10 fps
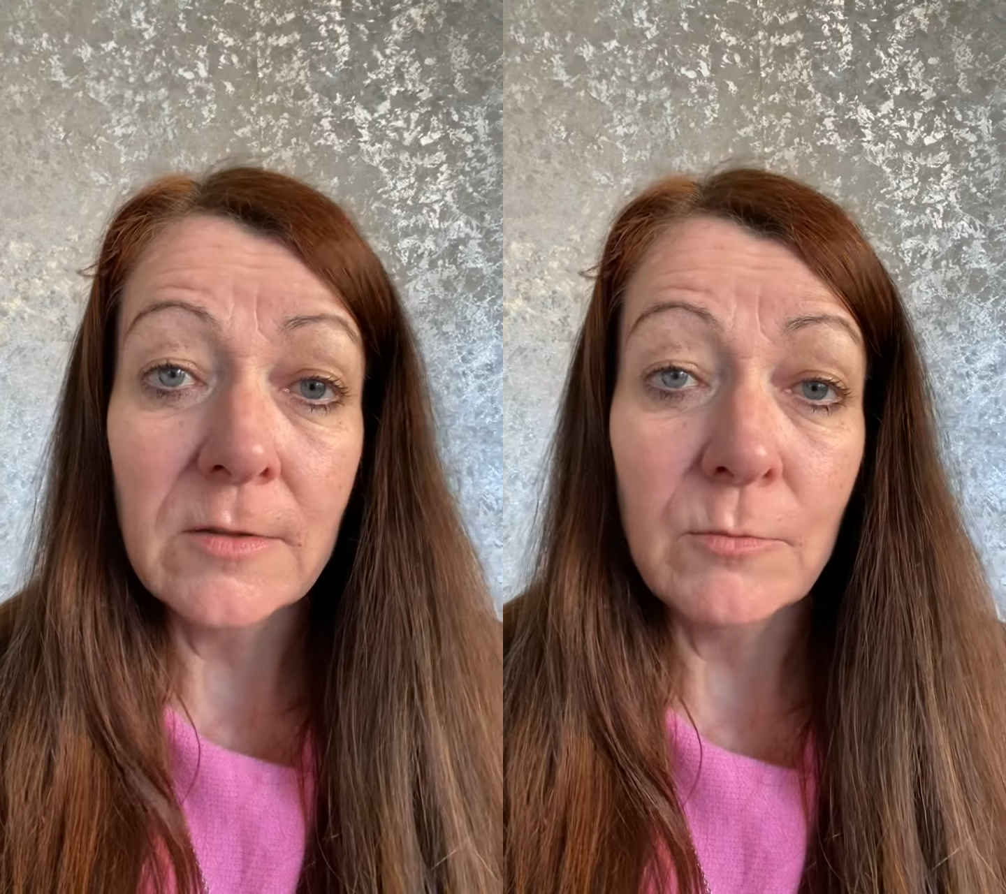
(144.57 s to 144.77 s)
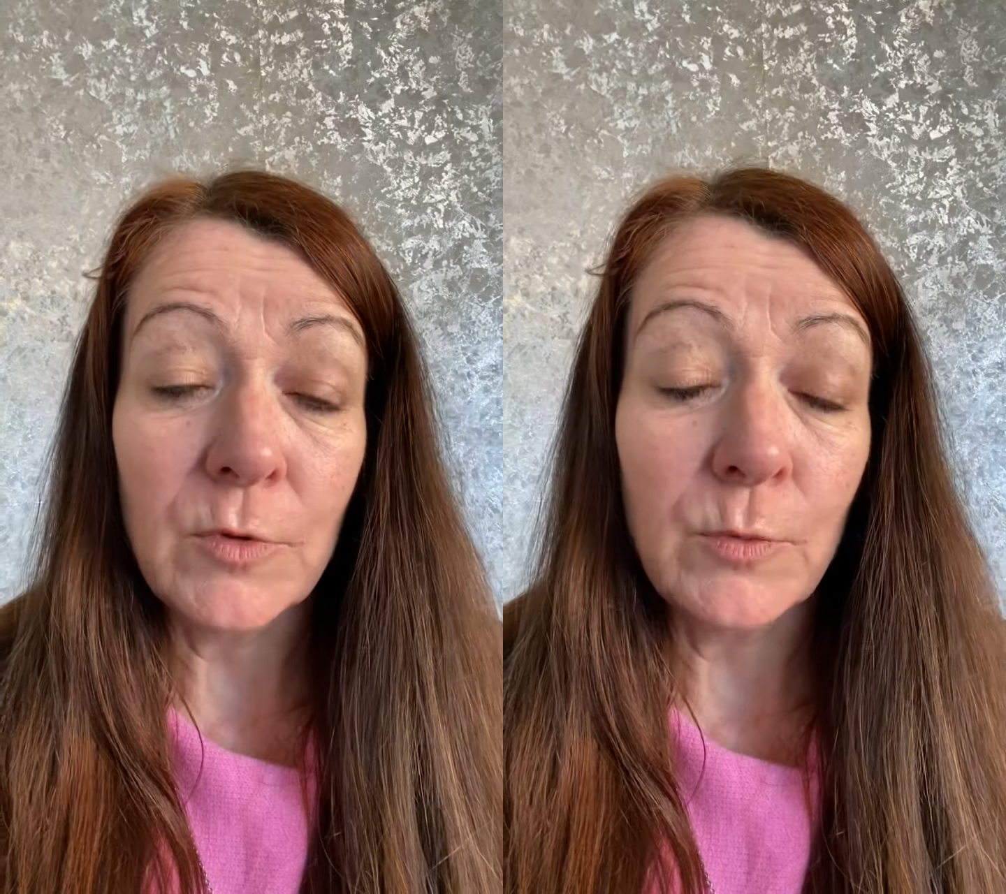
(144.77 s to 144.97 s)

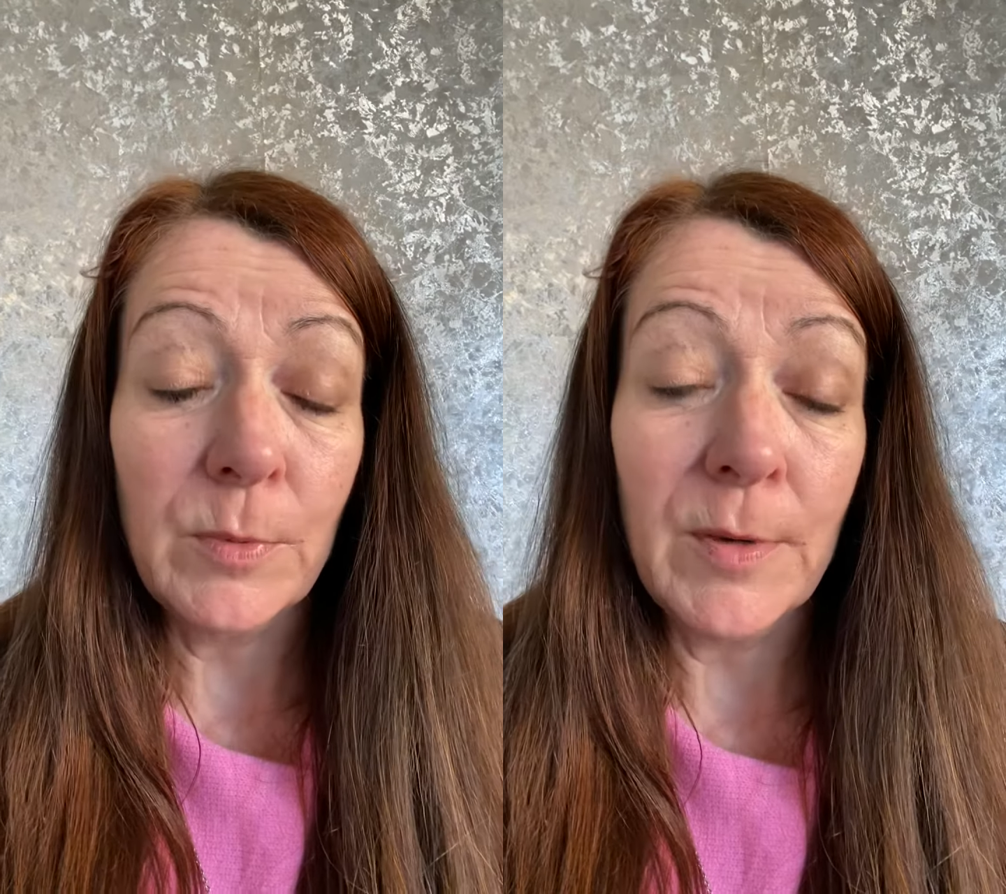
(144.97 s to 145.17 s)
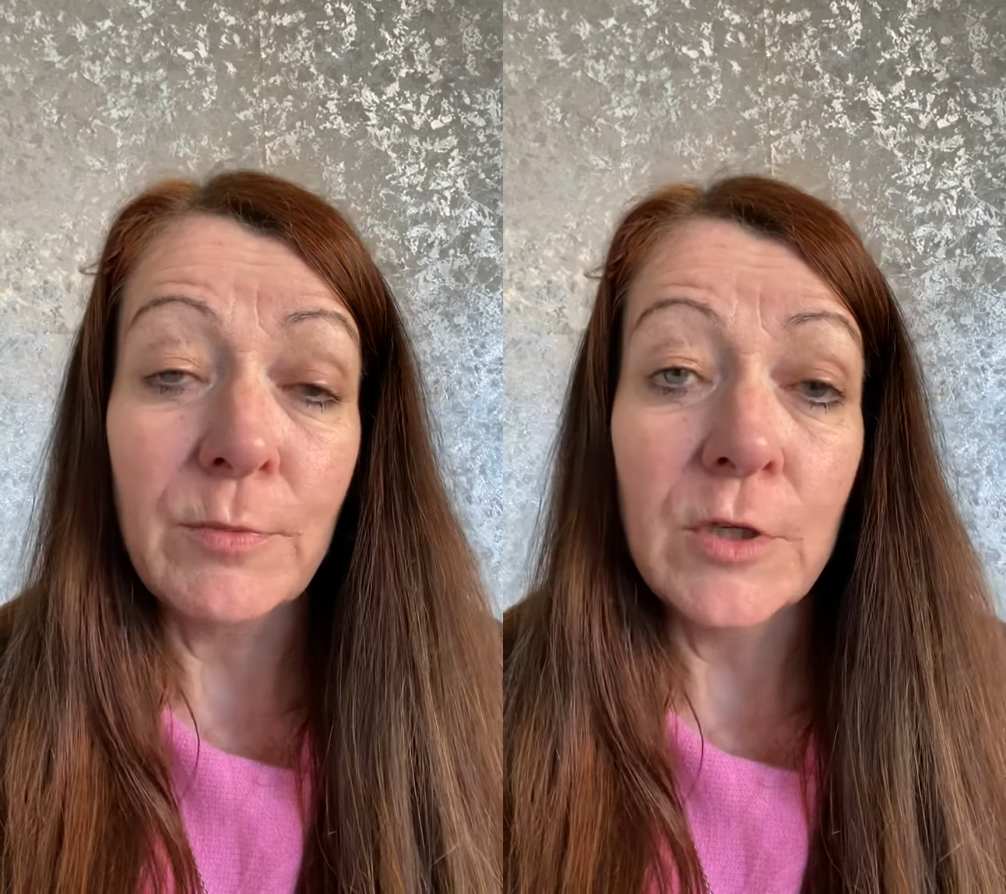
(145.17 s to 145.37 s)
which
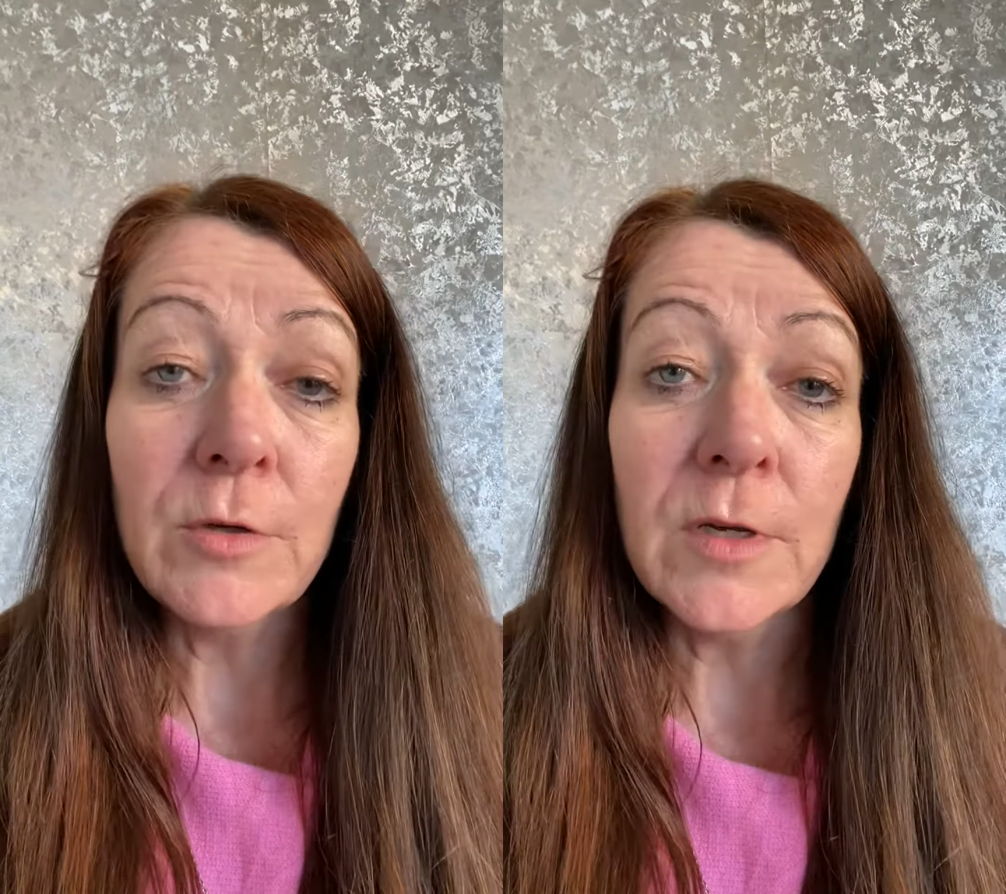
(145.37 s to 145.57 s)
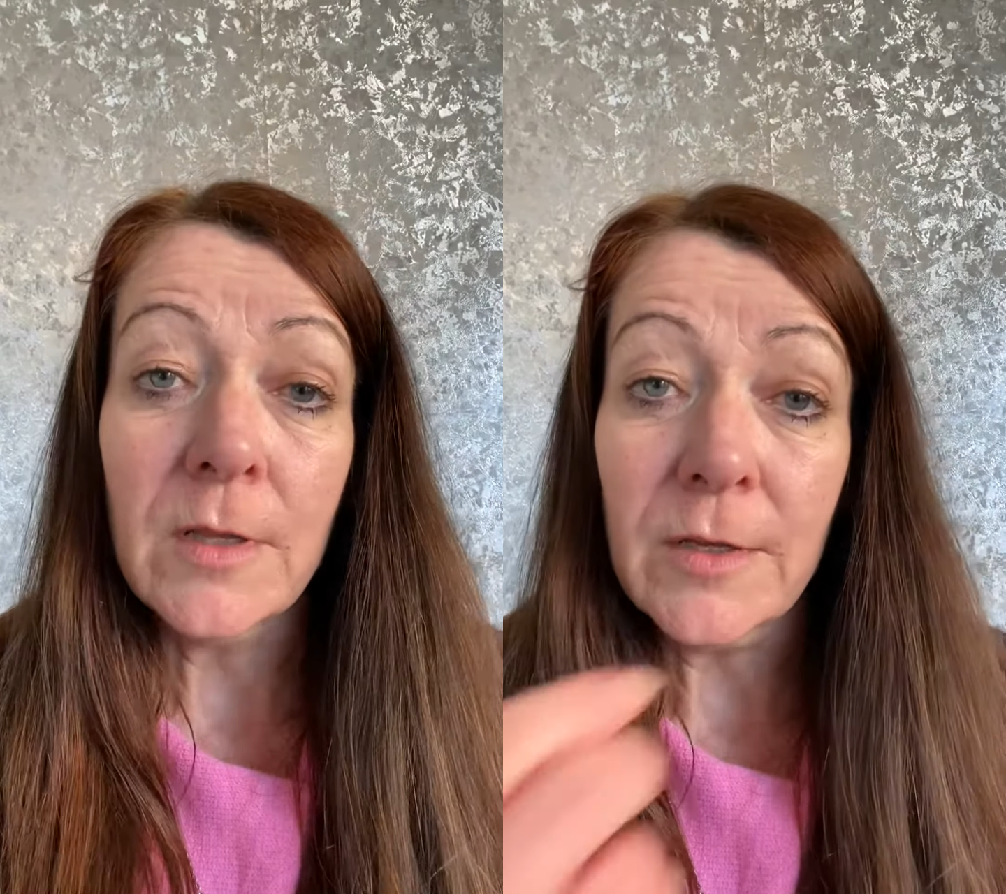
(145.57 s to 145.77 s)
people do,
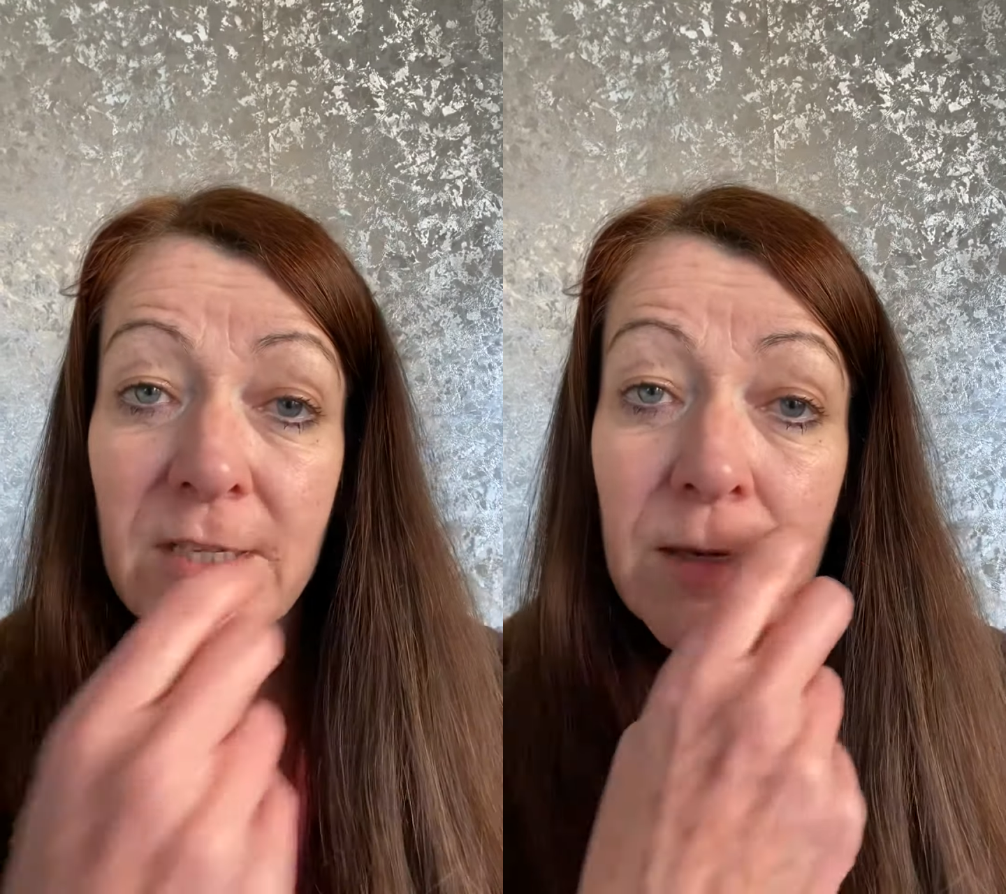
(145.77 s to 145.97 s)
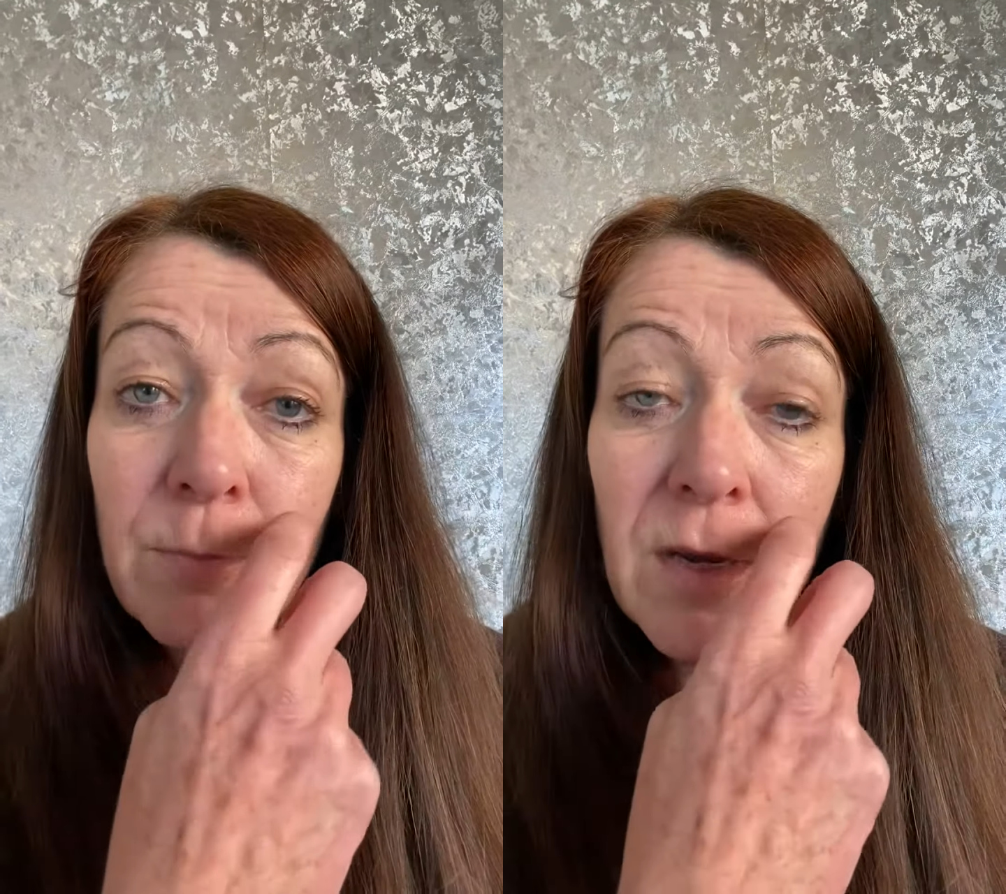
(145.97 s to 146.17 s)
don't they, in
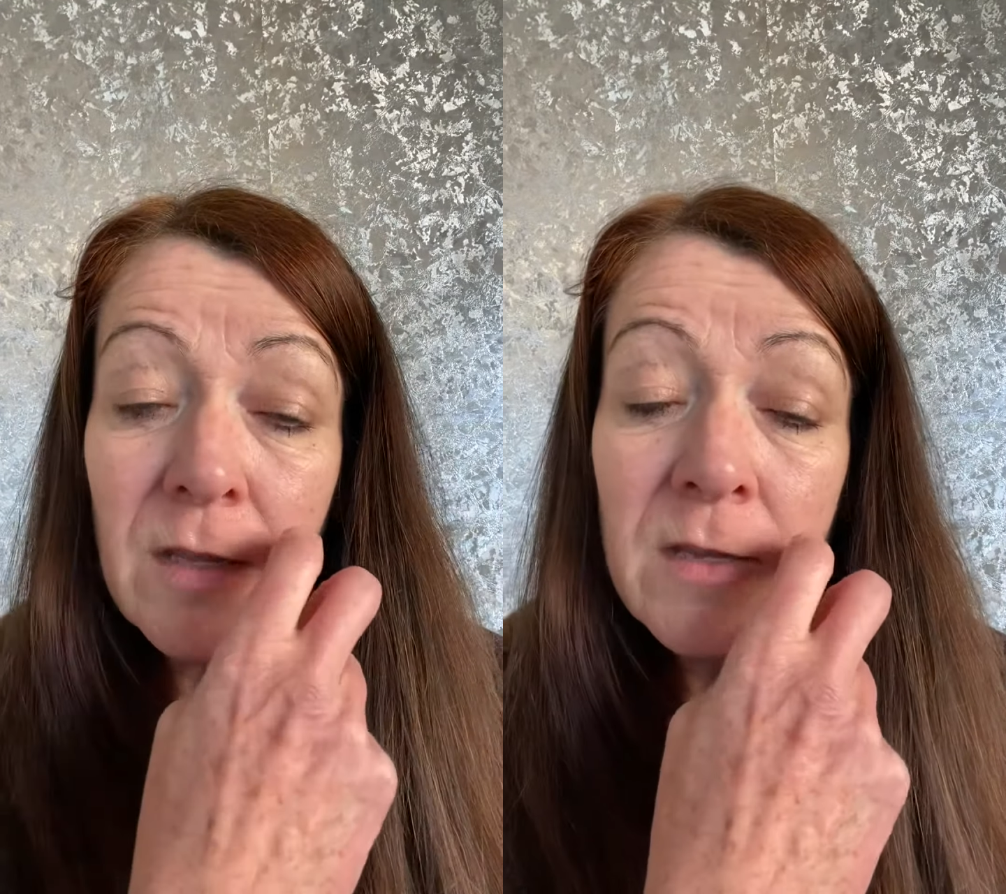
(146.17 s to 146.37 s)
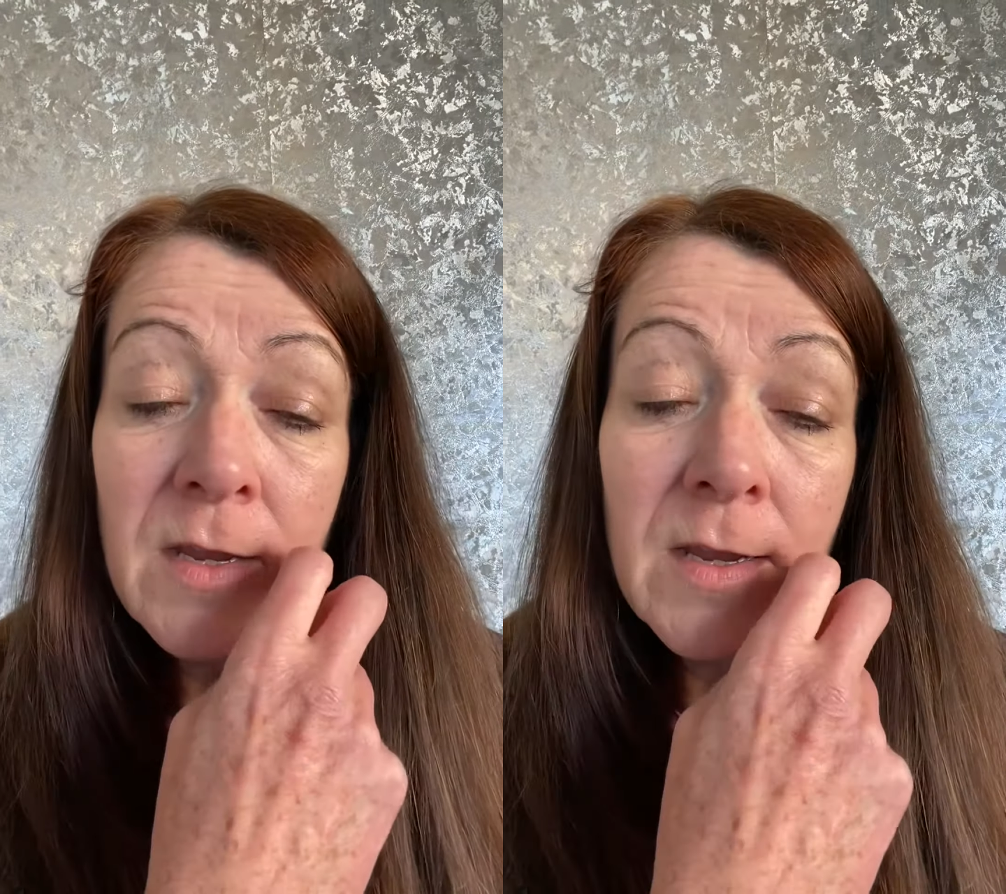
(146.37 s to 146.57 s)
sunbathe.